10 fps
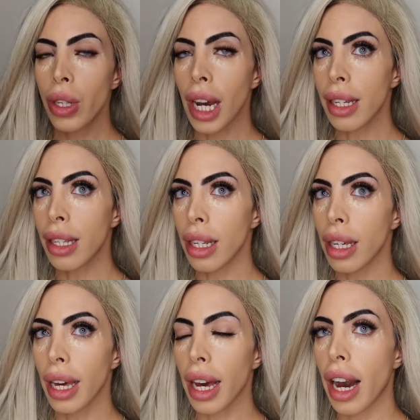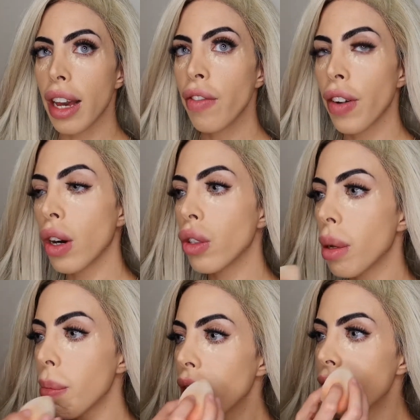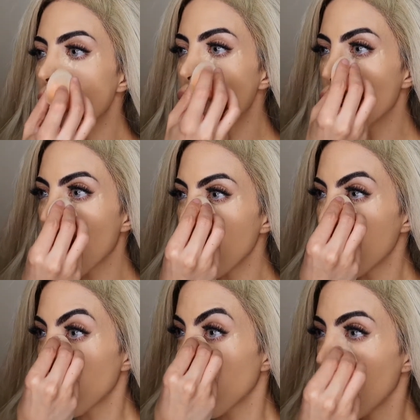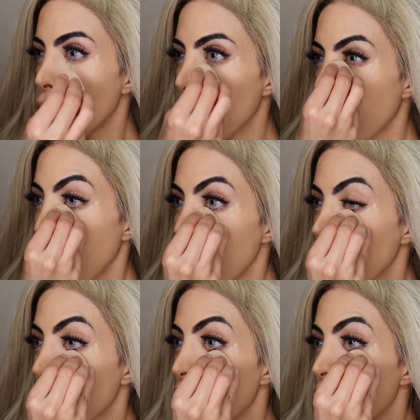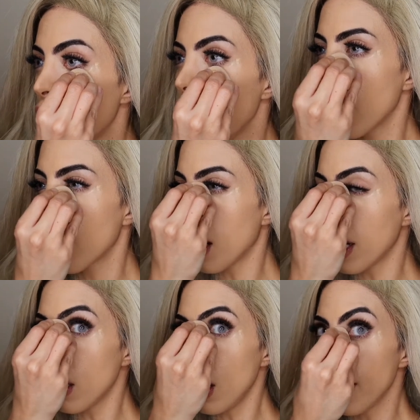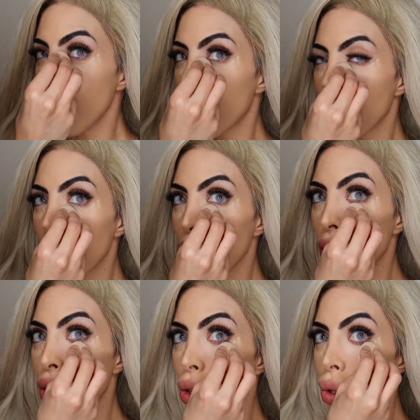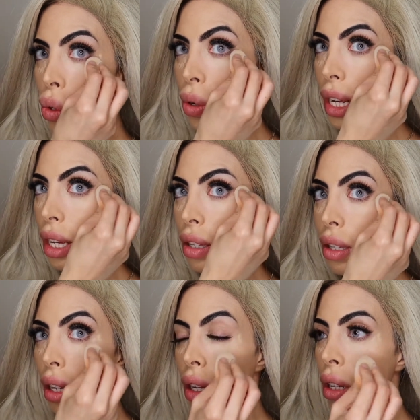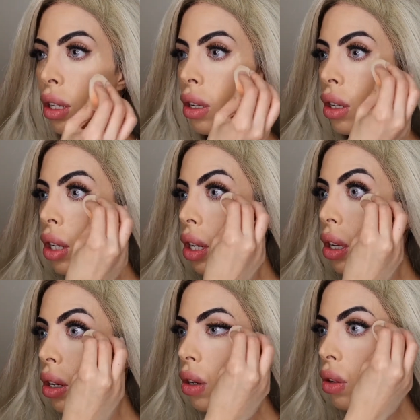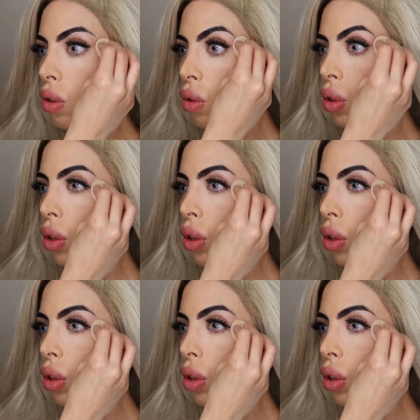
testing it, I found that because it dries so quick, it kind of leaves the streaks, you know.